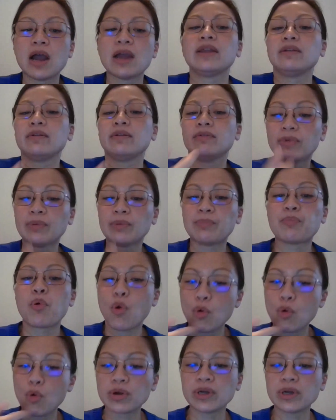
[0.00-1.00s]
are
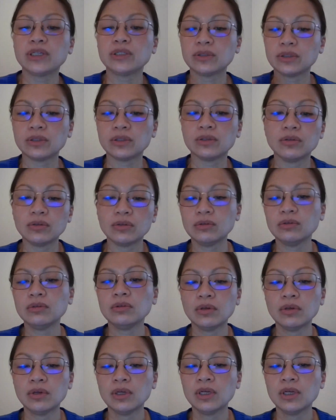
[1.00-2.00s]
reporting to you